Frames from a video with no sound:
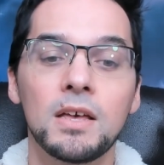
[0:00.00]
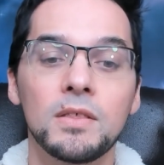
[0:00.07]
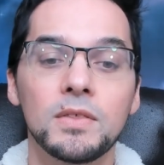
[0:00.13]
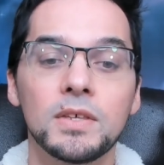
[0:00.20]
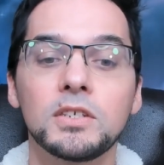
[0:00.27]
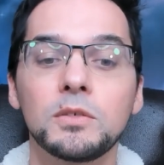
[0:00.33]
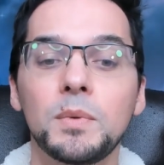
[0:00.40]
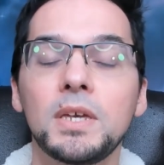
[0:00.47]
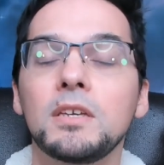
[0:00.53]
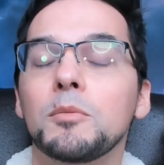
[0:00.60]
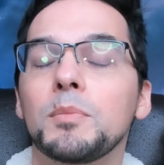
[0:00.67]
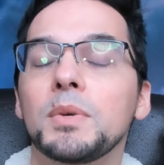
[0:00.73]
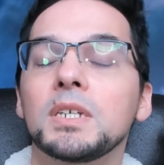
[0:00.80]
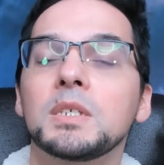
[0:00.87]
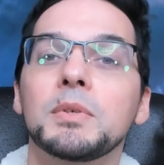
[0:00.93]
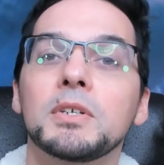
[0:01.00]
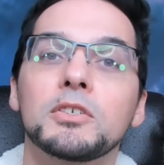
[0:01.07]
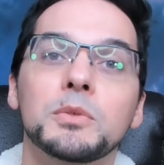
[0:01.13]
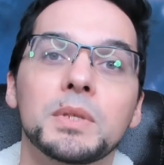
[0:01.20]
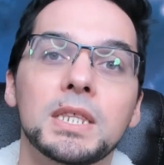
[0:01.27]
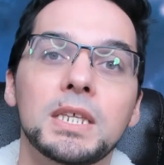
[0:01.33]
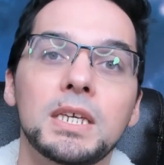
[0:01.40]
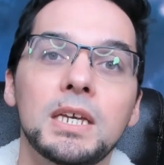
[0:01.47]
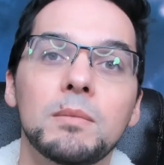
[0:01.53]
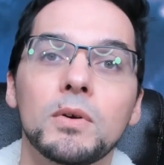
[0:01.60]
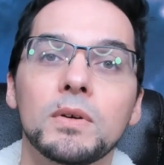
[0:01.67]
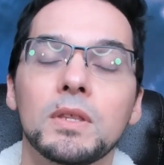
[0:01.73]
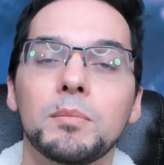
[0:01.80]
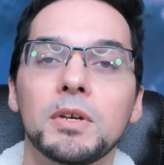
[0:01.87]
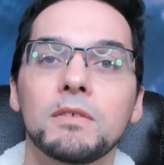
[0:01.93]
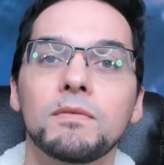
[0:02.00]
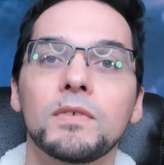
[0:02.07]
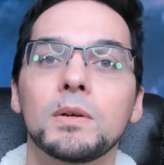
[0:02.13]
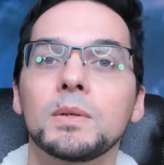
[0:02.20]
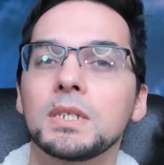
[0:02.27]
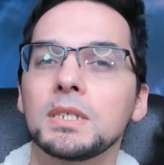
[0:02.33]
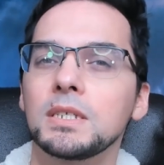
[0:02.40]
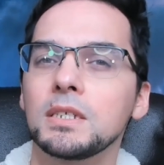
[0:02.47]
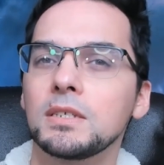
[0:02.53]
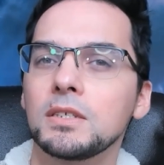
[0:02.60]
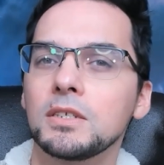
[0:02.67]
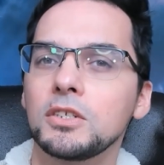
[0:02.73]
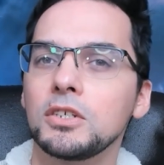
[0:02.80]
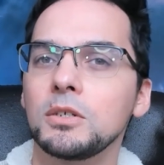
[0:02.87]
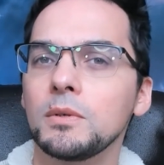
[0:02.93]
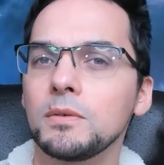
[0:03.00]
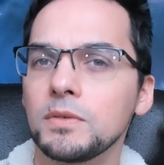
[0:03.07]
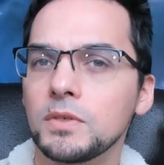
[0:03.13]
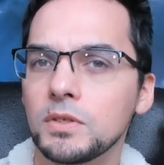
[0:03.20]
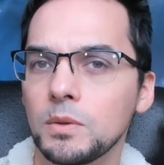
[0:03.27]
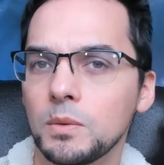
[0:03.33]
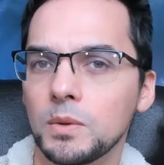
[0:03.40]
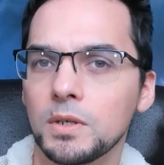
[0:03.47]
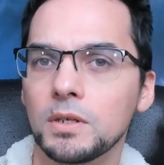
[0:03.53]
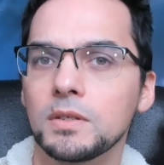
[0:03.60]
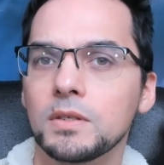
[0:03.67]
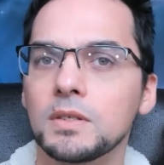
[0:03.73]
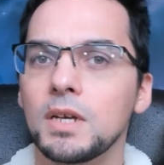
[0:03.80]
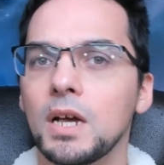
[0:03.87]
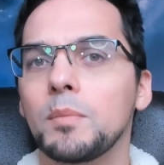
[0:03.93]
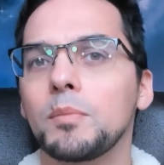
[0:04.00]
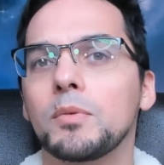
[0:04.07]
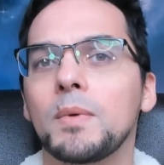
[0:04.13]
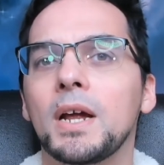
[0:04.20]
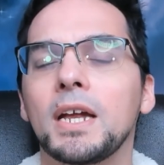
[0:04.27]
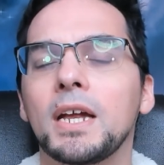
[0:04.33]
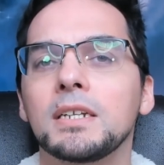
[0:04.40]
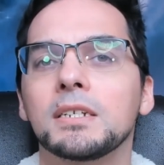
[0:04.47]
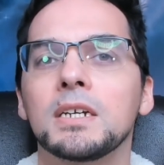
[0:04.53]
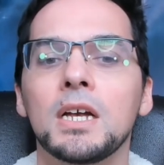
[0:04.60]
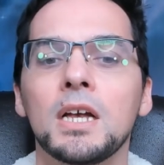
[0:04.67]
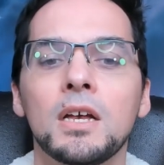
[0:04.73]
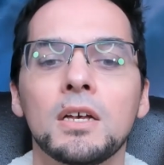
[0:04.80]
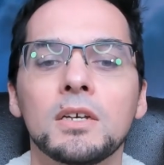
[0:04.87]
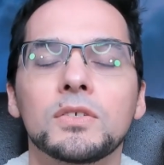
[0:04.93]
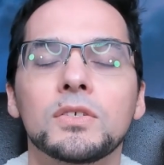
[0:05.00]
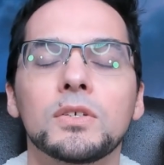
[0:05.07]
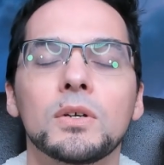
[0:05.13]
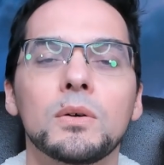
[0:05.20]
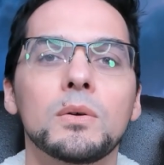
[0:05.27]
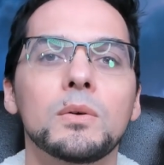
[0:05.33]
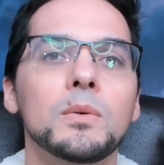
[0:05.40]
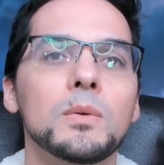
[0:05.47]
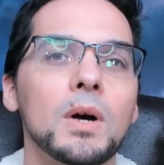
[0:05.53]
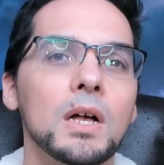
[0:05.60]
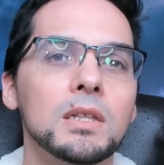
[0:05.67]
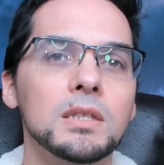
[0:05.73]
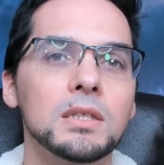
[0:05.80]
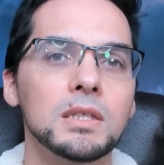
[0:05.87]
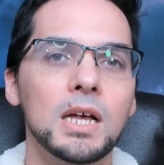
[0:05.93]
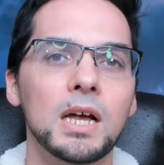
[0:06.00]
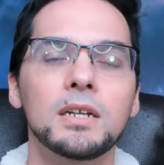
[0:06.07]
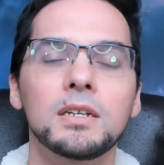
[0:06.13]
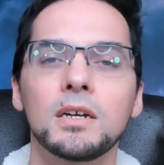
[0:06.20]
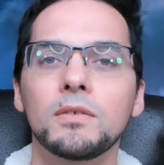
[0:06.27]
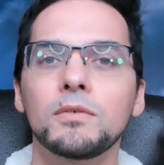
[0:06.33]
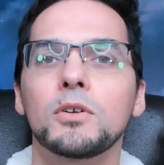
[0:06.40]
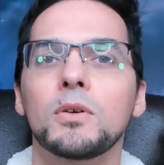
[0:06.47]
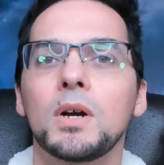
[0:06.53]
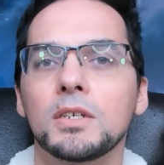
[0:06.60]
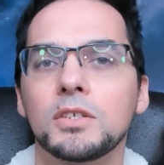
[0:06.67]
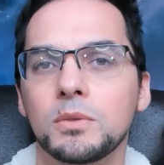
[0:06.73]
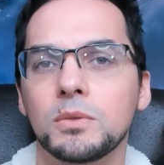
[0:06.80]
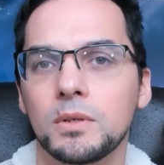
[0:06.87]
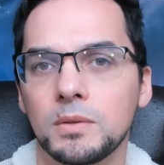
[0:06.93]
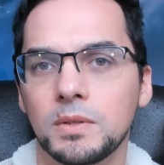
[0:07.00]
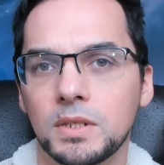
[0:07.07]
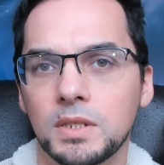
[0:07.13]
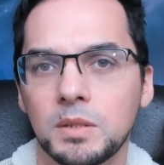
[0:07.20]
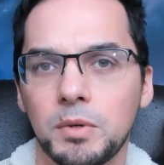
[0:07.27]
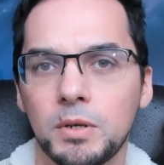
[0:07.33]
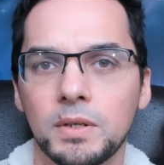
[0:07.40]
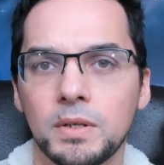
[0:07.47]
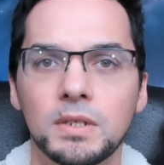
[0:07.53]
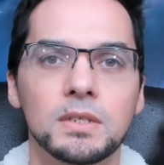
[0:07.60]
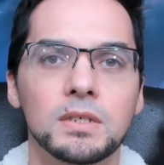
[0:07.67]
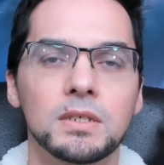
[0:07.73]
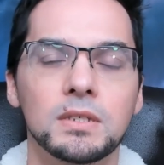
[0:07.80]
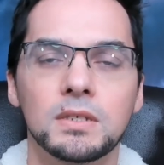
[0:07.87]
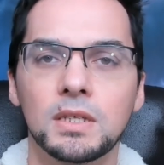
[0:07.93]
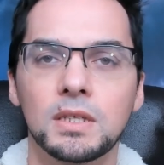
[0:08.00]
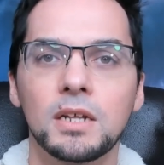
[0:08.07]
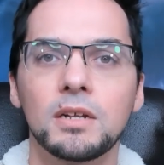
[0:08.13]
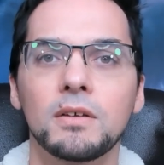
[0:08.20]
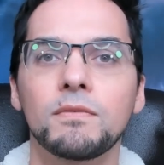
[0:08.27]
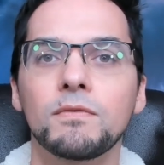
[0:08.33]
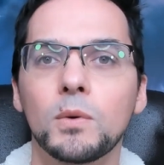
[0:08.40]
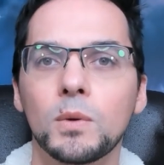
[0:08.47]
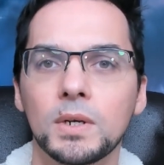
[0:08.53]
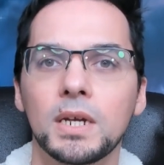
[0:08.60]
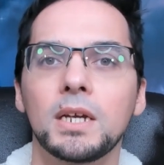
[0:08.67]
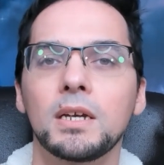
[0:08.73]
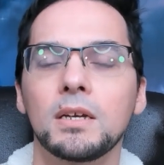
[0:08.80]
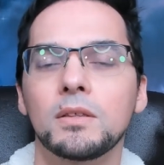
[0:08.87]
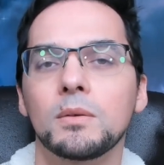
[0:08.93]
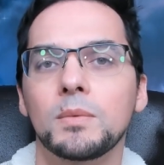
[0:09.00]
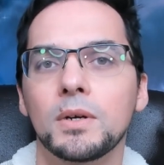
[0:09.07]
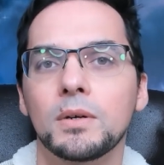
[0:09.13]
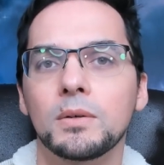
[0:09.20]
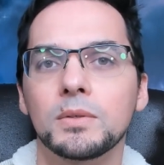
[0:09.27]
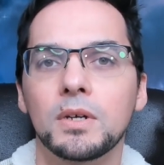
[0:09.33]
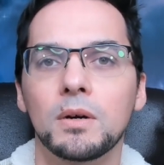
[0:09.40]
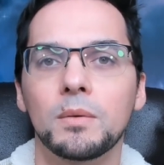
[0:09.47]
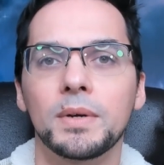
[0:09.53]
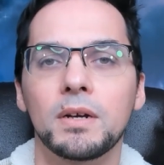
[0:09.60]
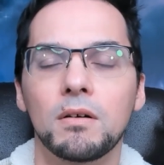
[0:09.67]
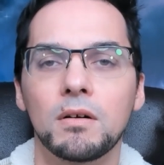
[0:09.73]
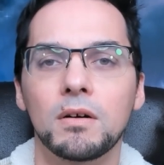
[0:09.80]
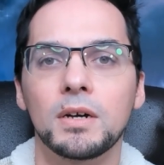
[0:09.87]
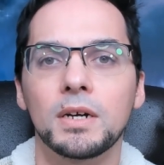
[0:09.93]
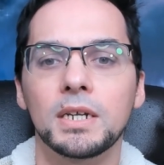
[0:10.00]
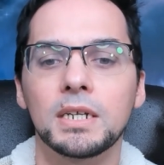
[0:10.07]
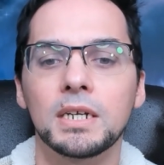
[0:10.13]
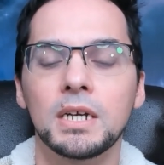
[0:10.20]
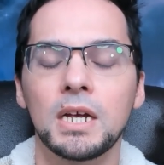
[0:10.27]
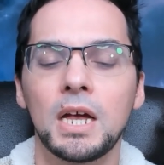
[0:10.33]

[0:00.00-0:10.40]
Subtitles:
This week, your big spiritual theme or the big focus is the Two of Swords upright. So a lot of crossroads experiences, a lot of forking in the road going on.